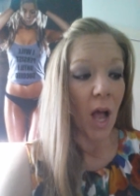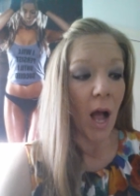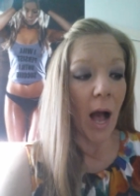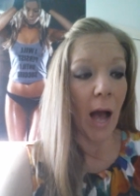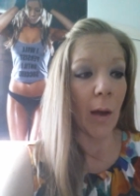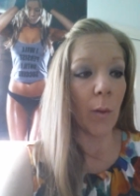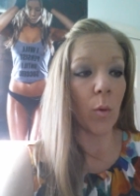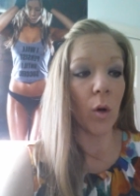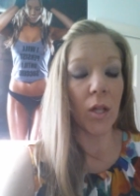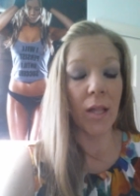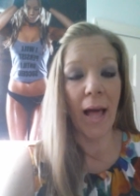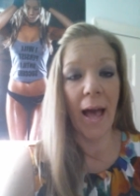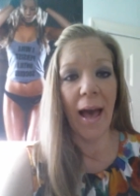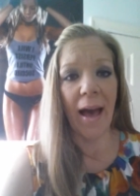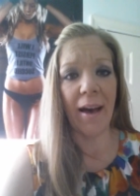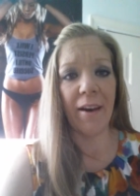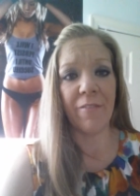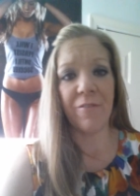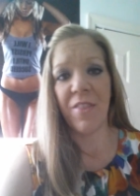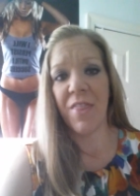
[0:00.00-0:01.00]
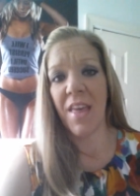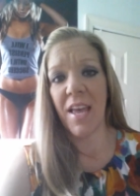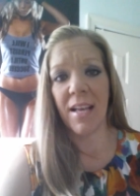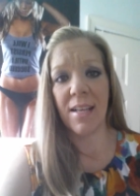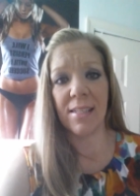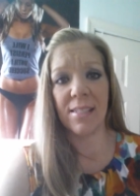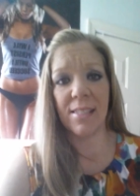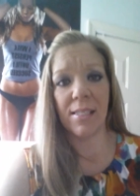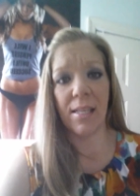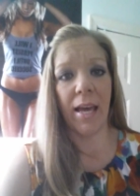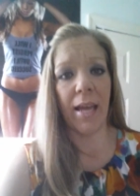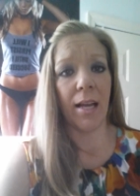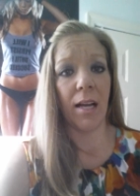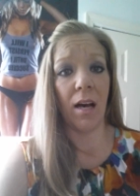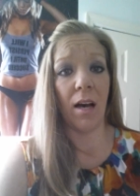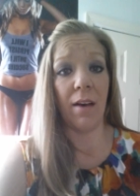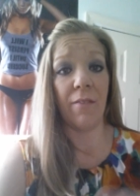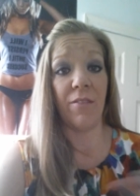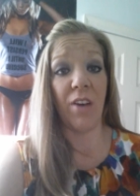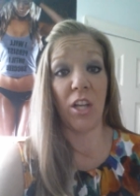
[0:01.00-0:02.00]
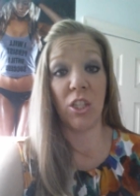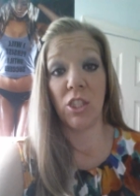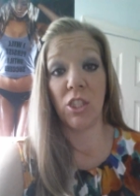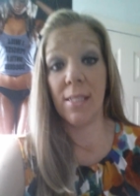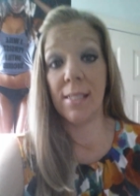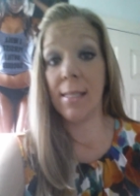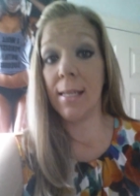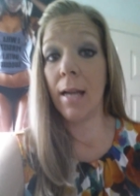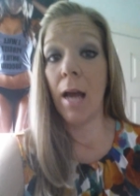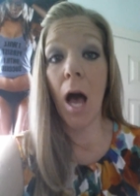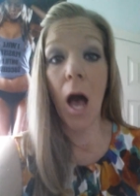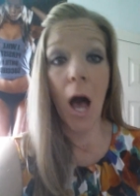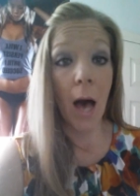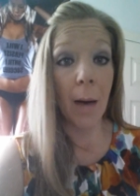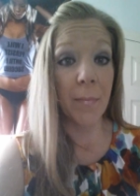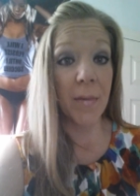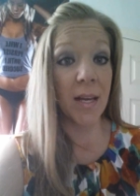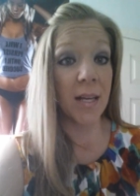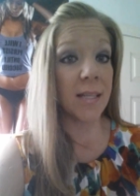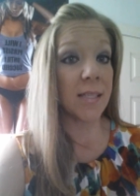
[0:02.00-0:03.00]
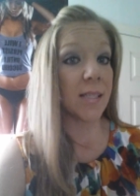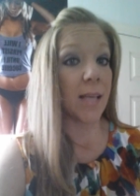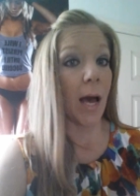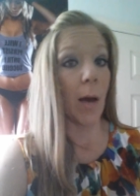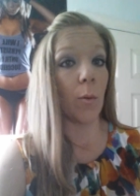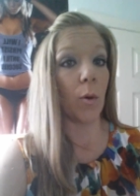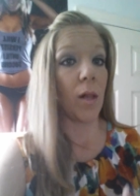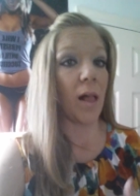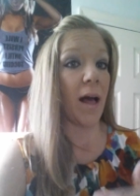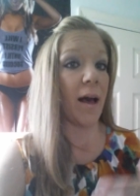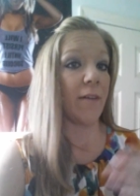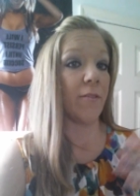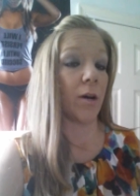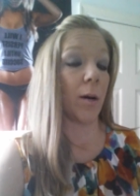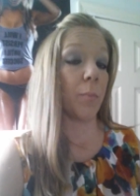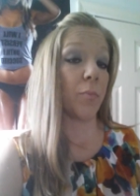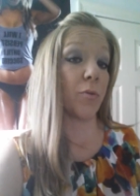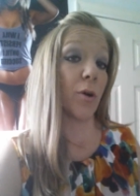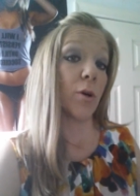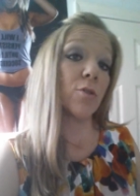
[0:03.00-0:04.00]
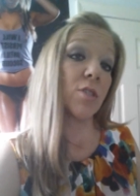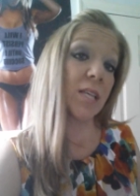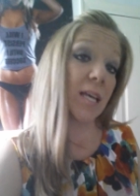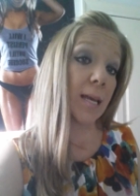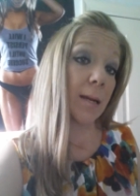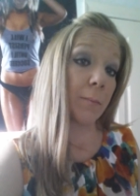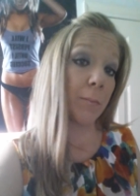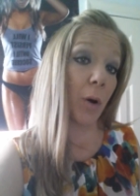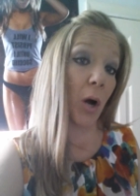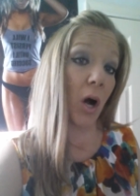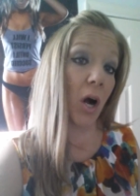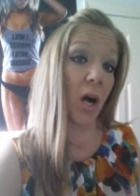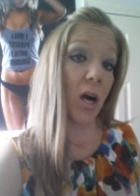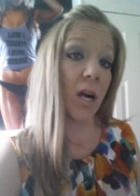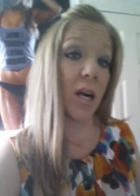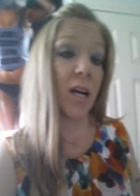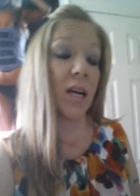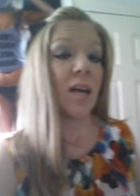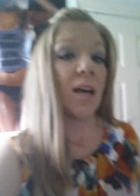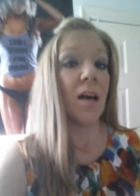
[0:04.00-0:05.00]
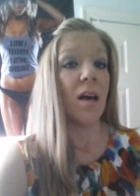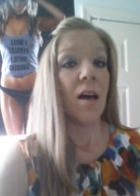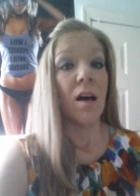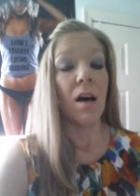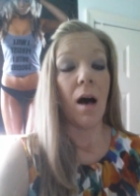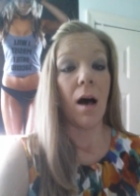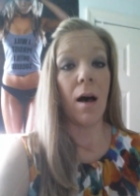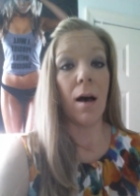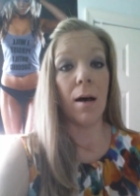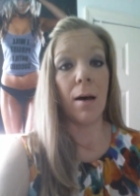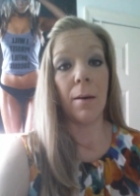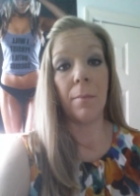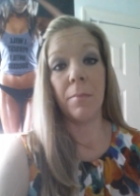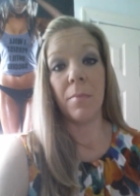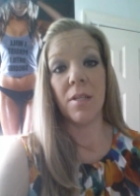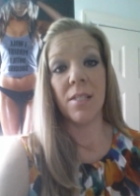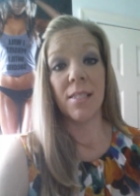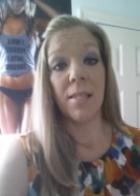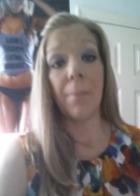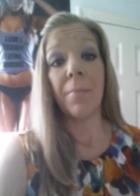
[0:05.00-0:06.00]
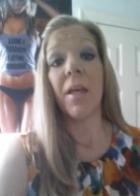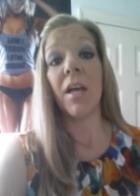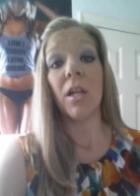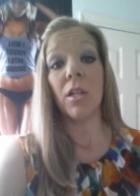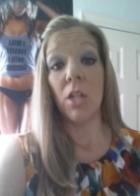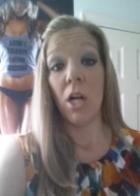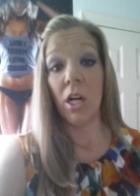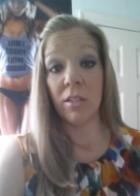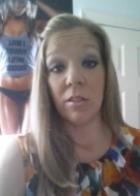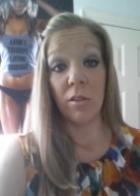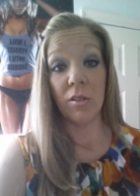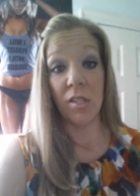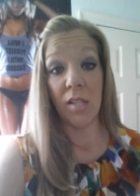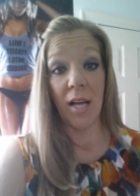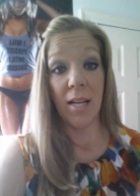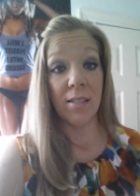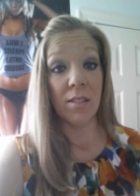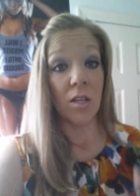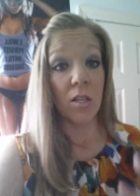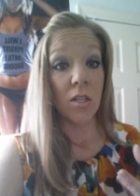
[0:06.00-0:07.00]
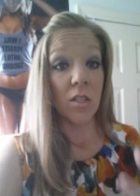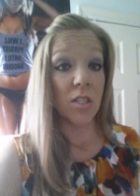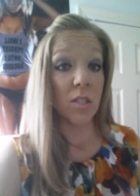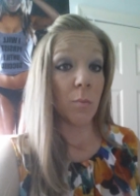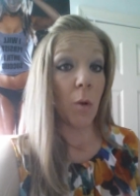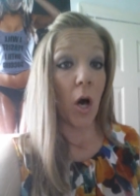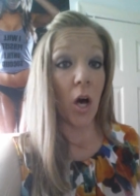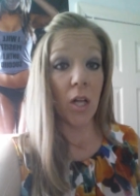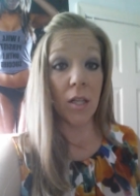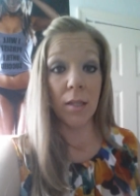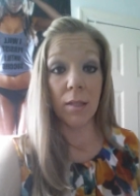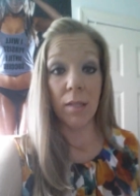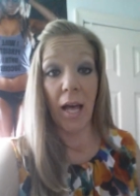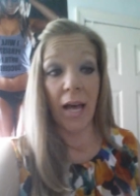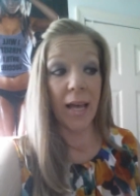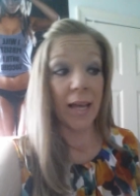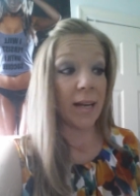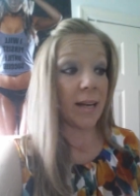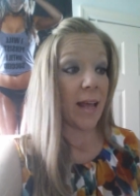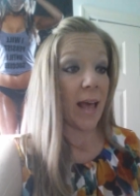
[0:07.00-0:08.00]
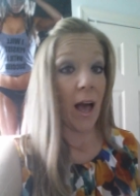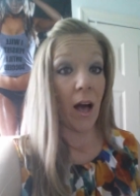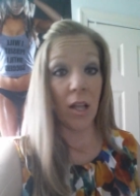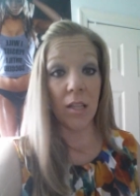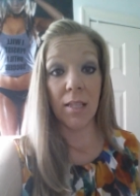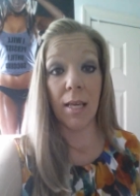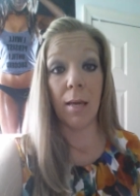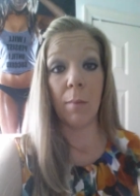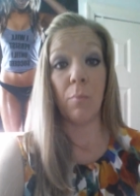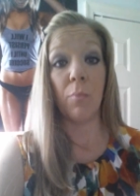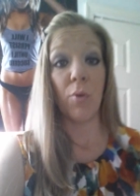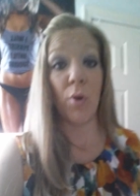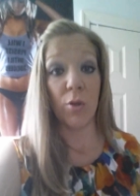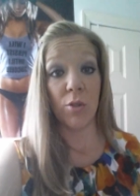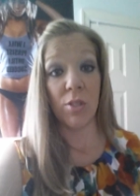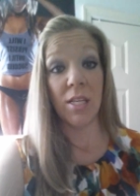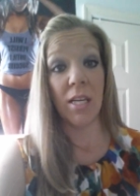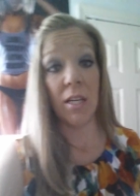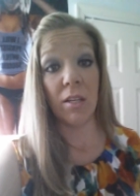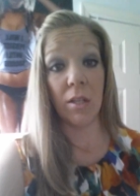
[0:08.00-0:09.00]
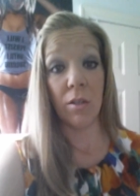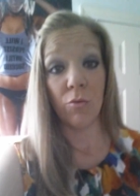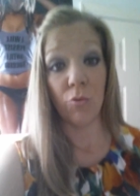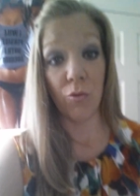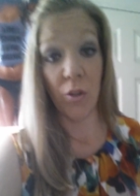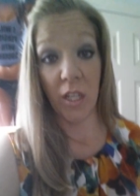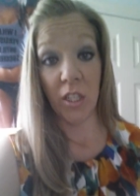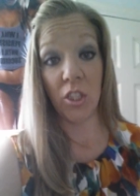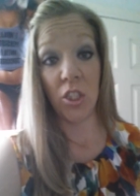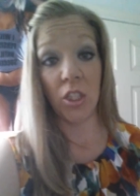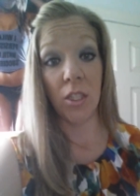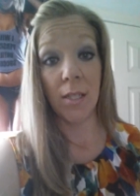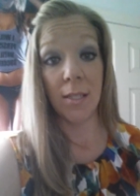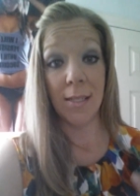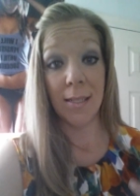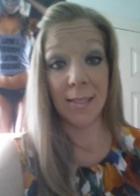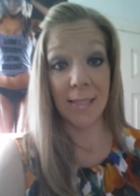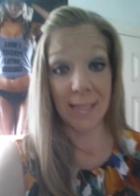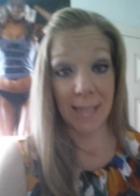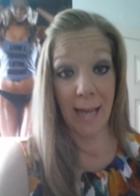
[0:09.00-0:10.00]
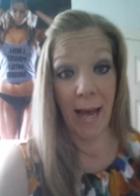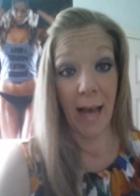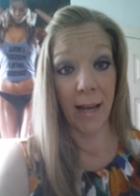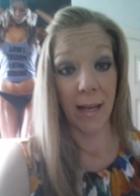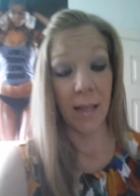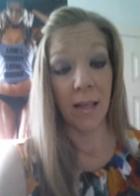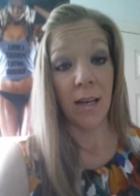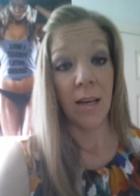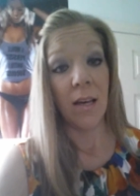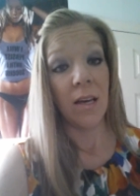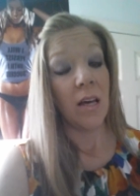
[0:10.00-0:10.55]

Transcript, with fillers: I will have things like uh, veggies and hummus. I will have a protein bar. Um, something along those lines. Small, light, healthy, protein-rich snack.